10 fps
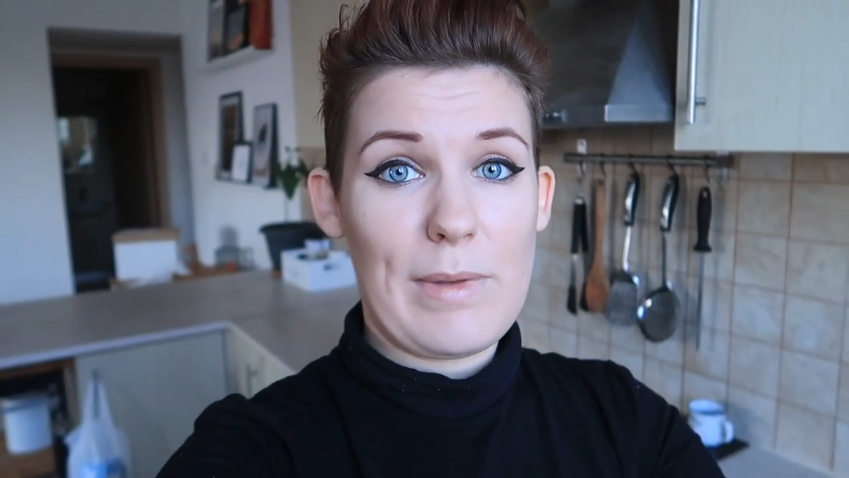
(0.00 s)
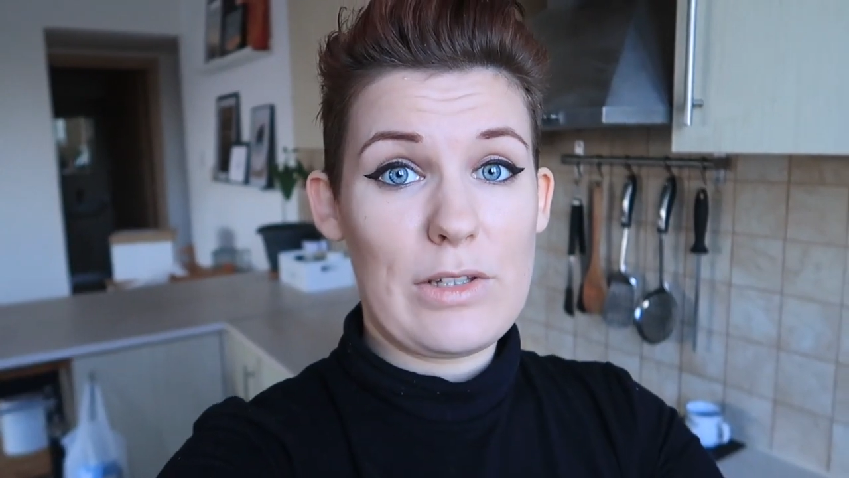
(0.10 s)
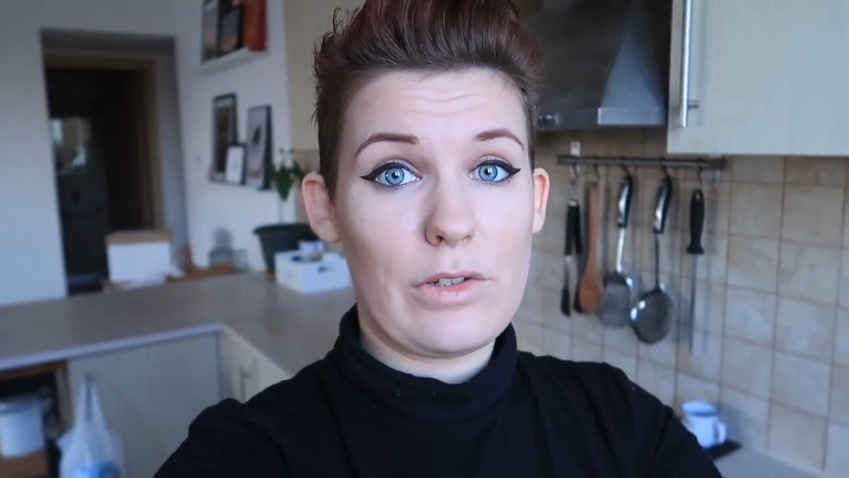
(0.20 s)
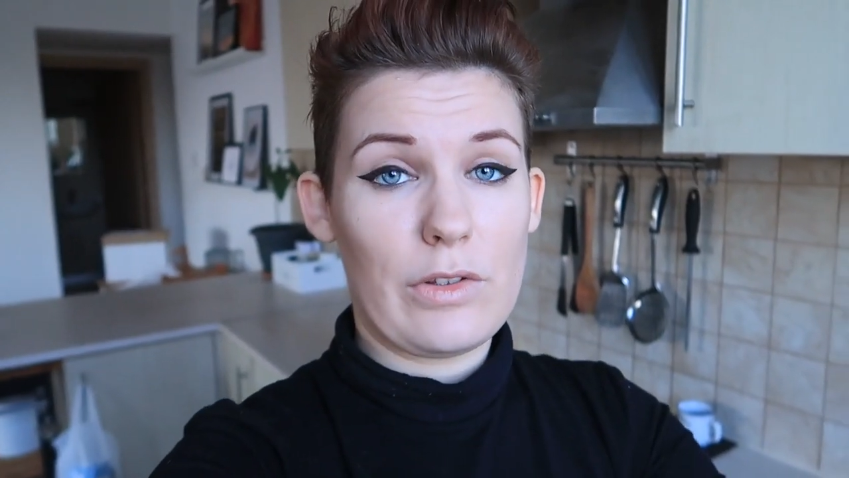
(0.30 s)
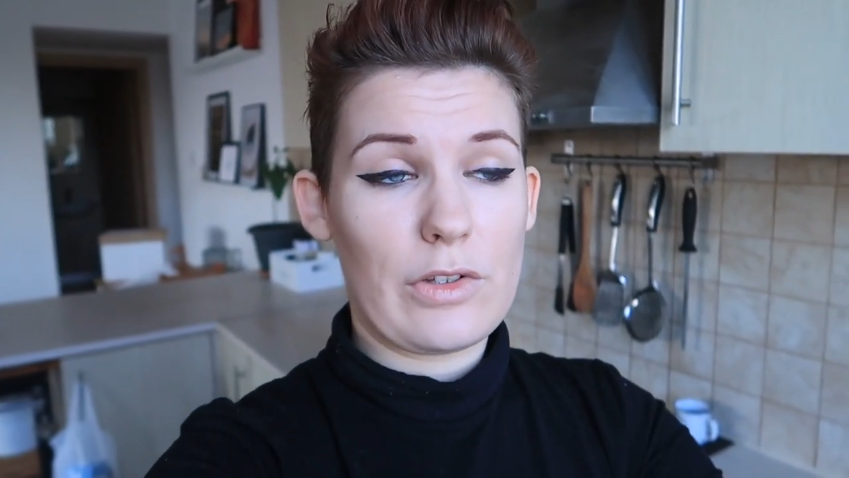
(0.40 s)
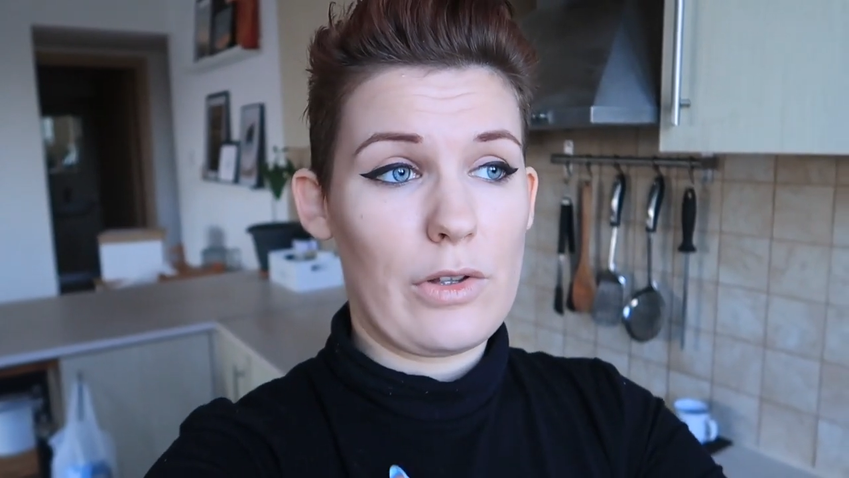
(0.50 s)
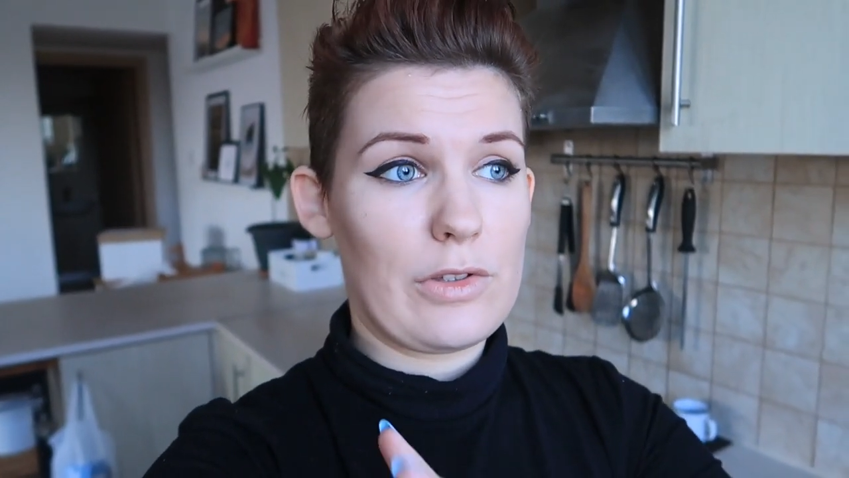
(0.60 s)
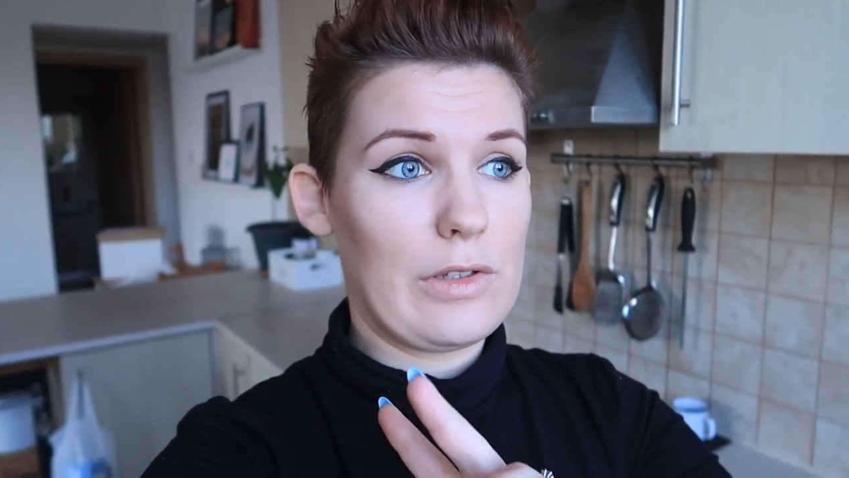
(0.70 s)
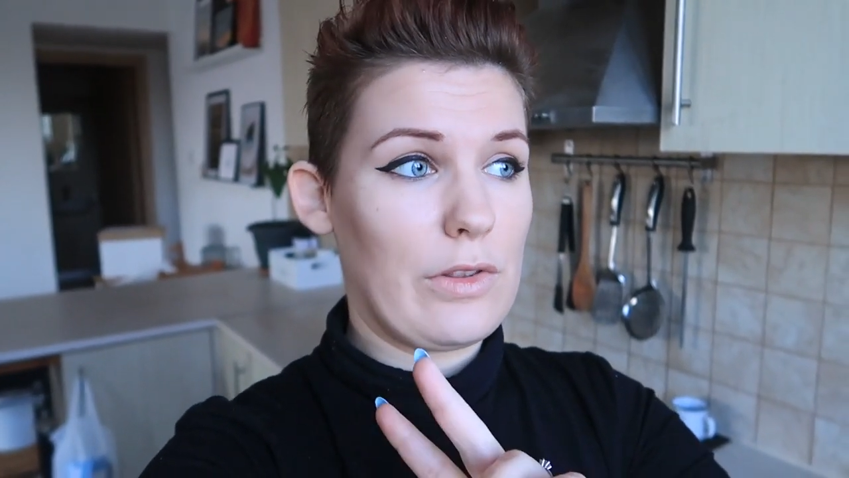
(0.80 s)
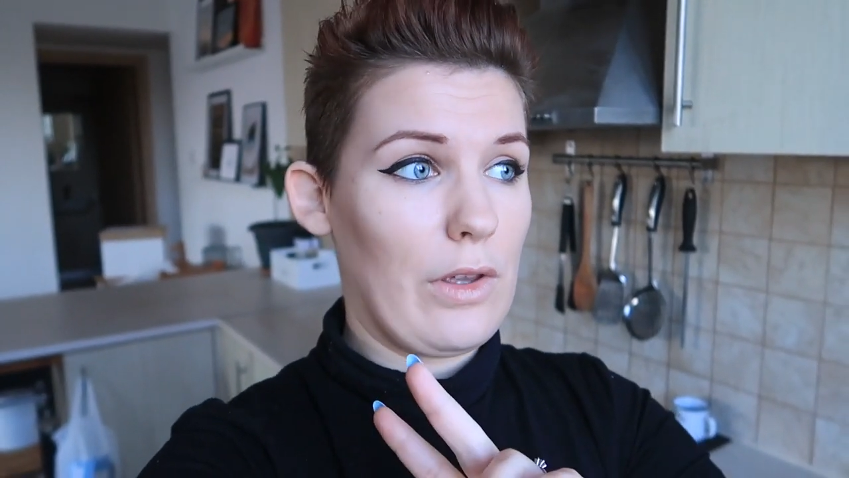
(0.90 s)
I've mentioned the
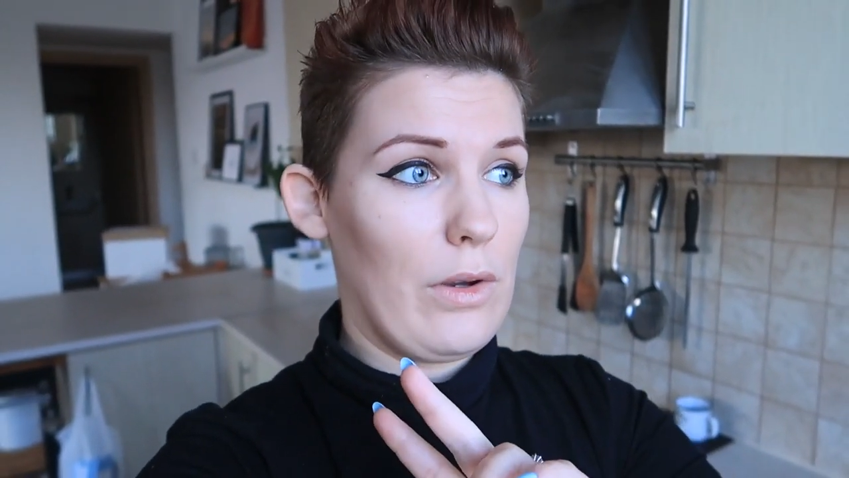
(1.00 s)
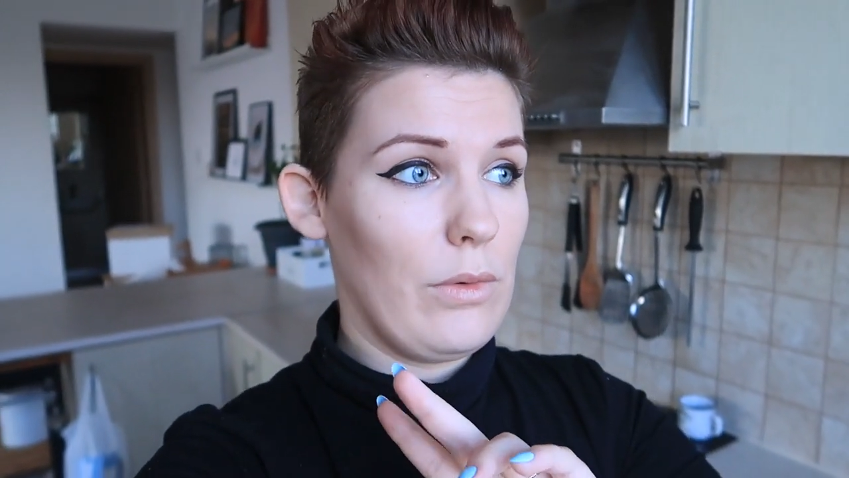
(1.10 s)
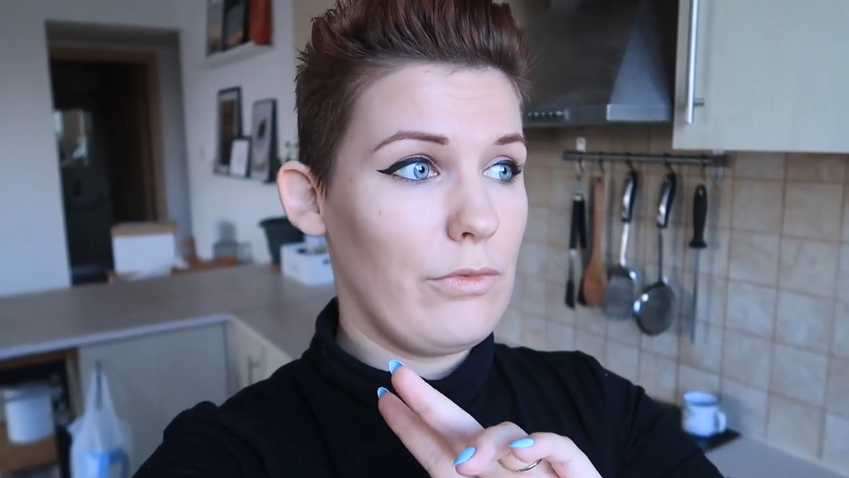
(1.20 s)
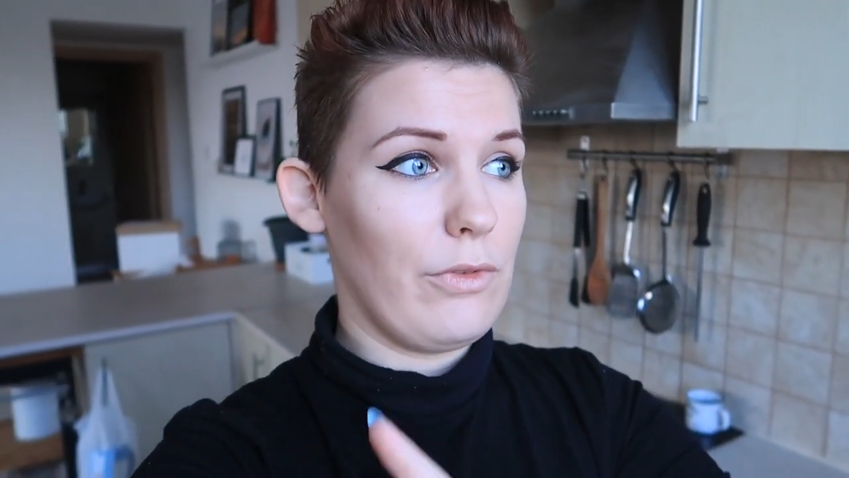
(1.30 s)
solstice though,